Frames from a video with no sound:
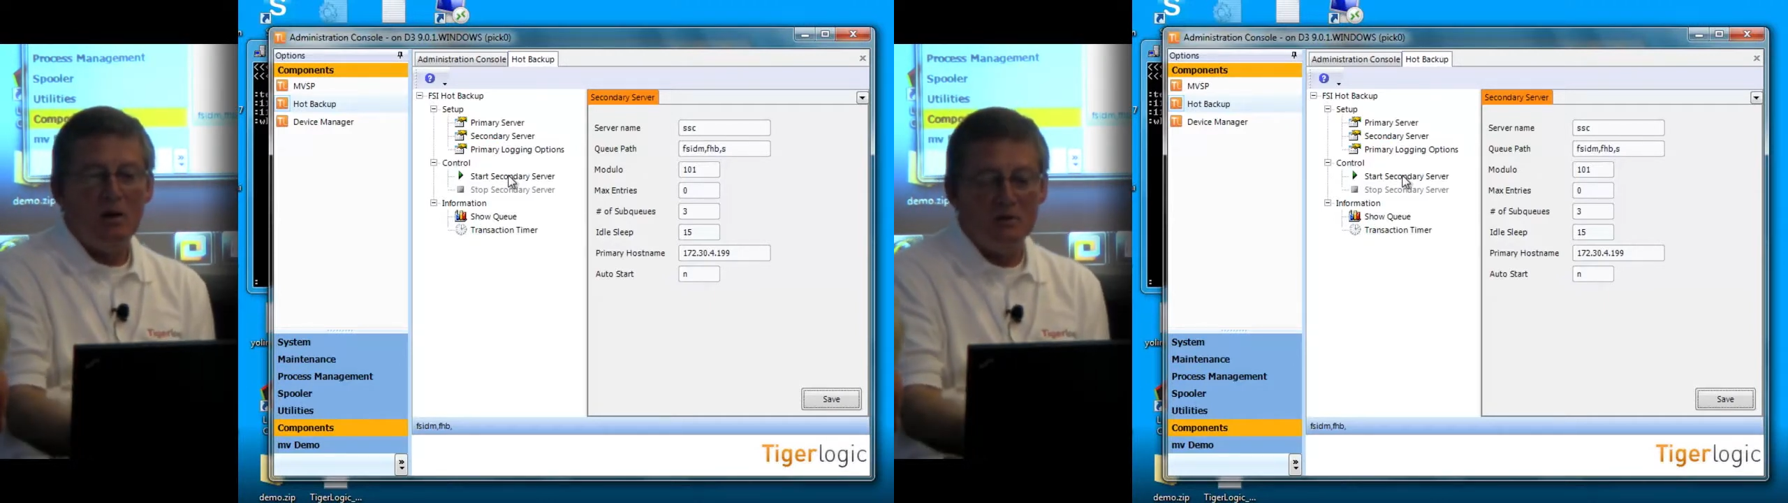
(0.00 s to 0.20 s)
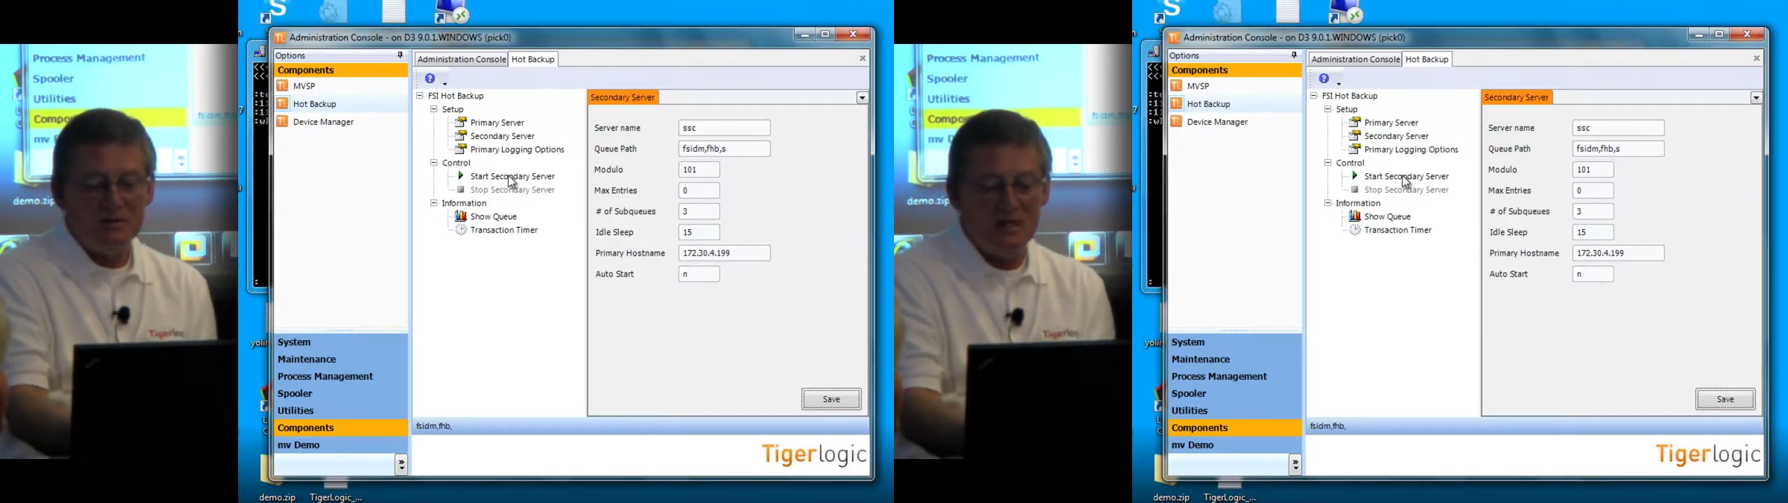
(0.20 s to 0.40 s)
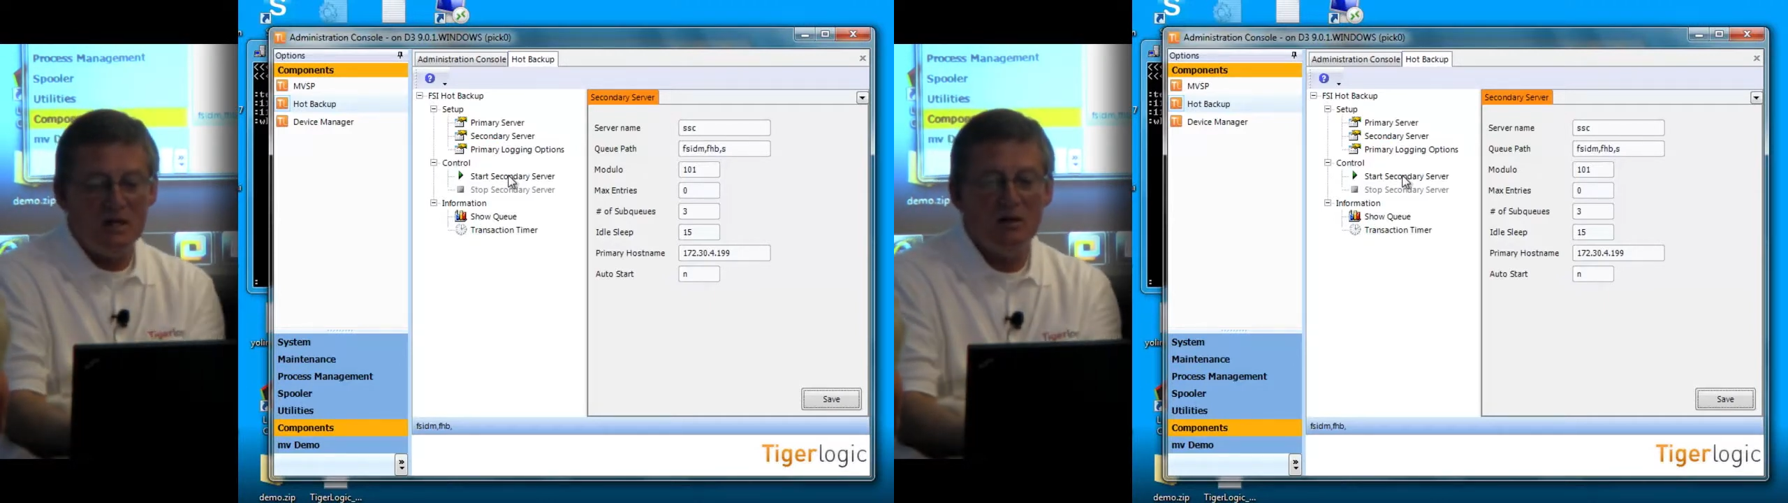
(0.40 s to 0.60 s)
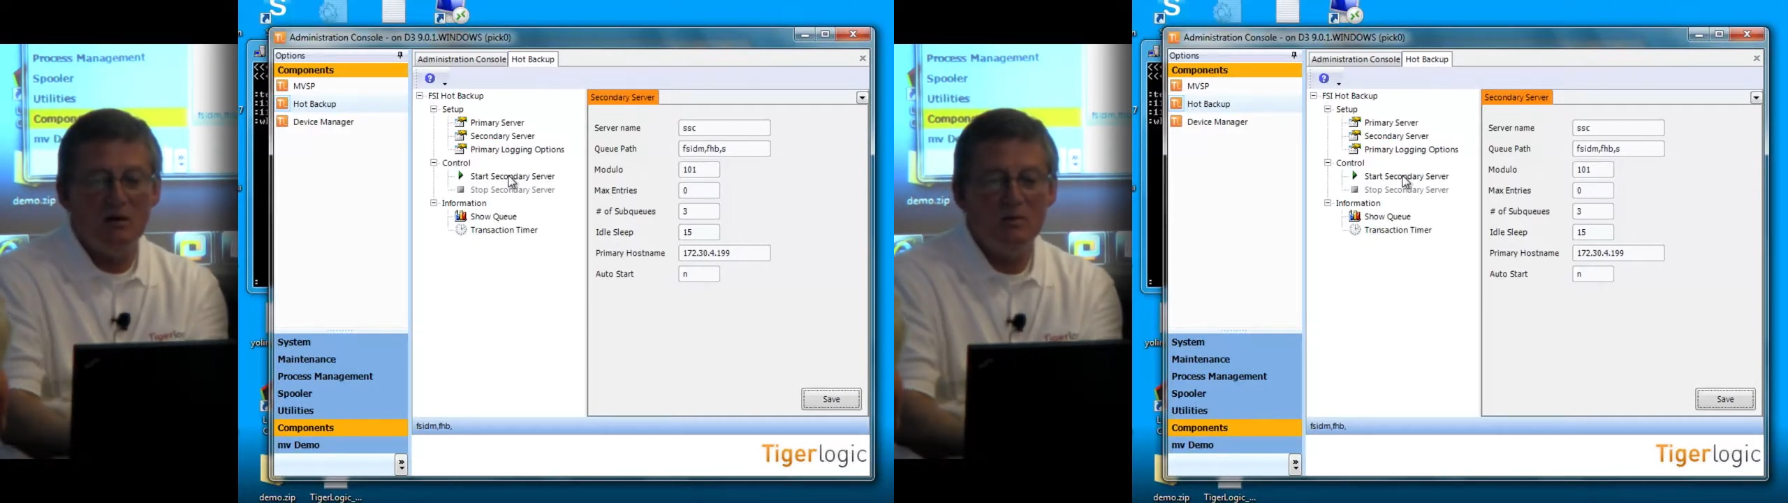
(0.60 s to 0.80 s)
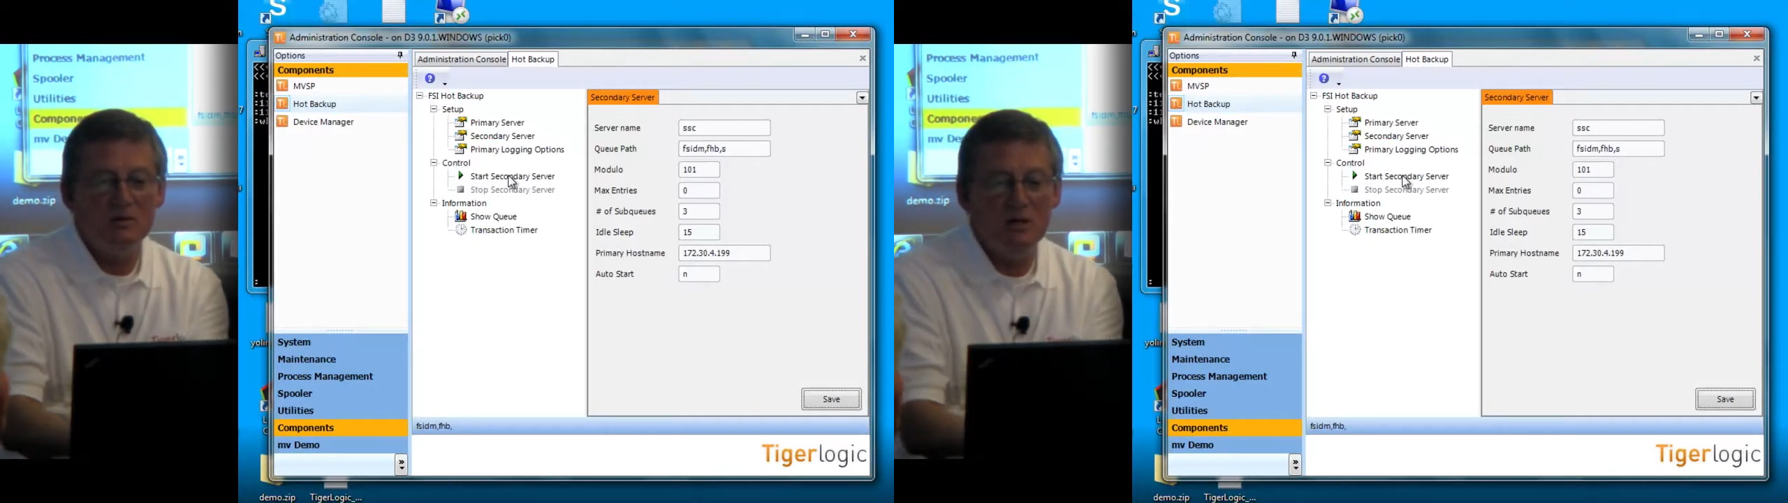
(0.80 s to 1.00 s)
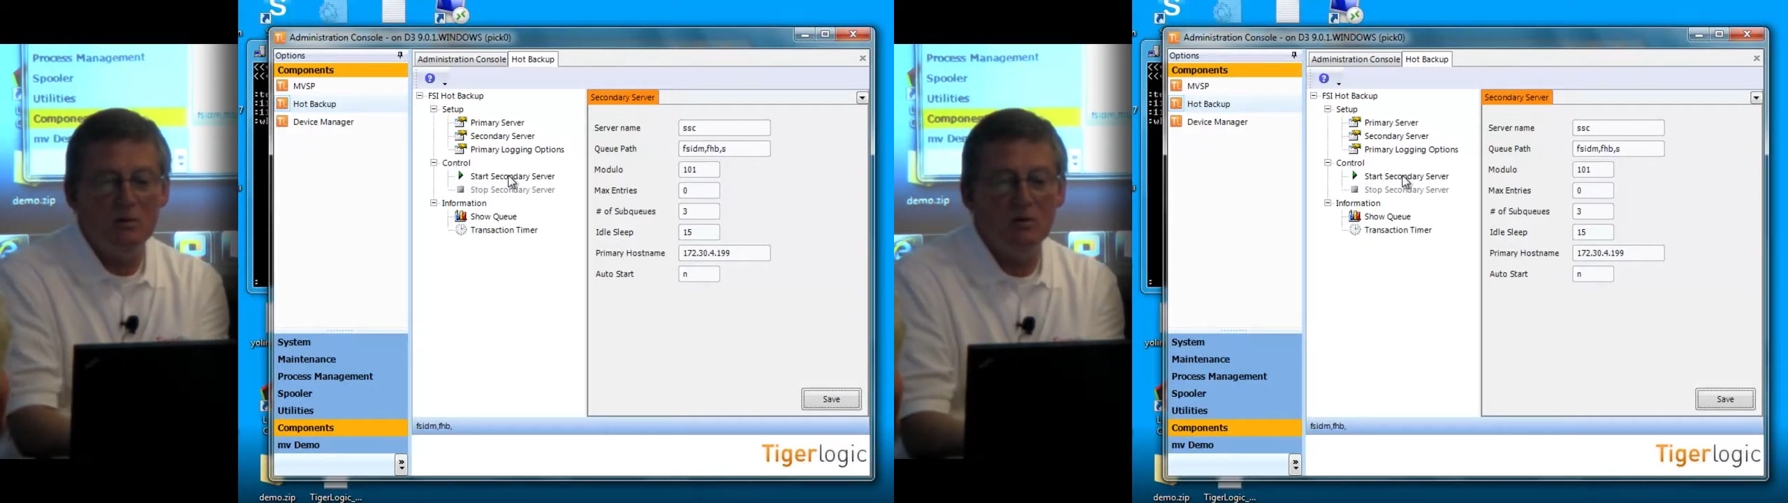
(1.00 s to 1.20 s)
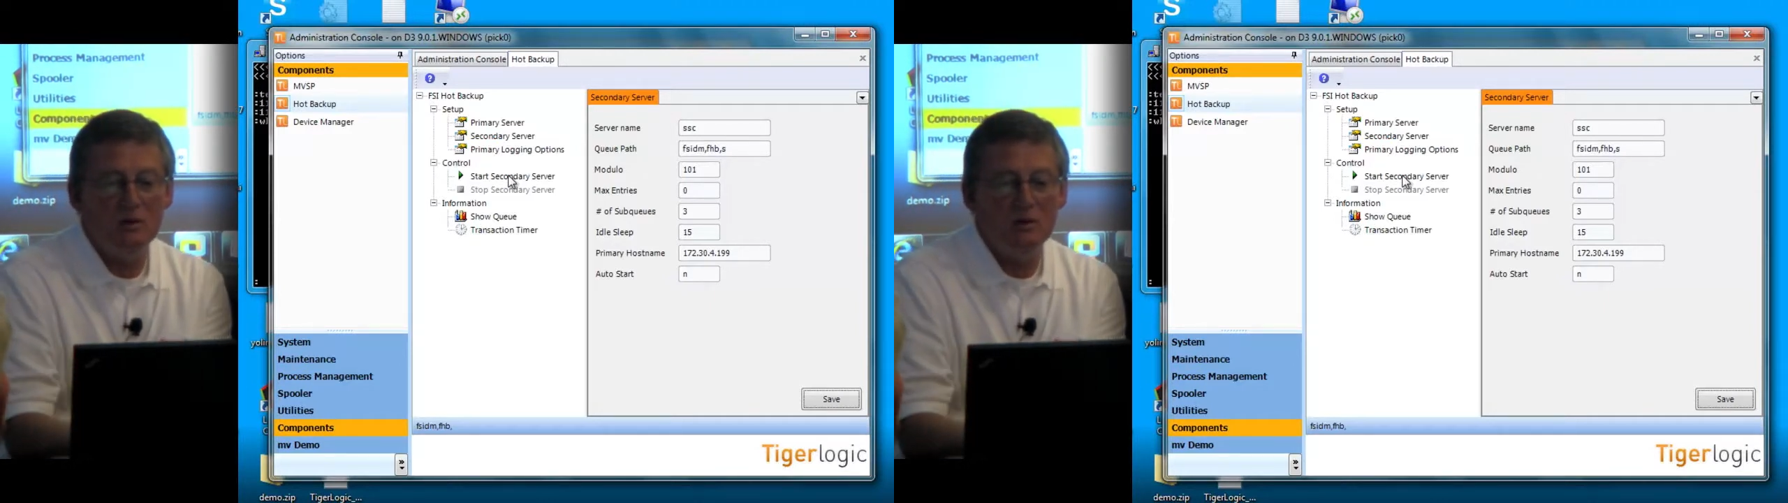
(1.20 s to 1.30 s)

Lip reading: On the secondary machine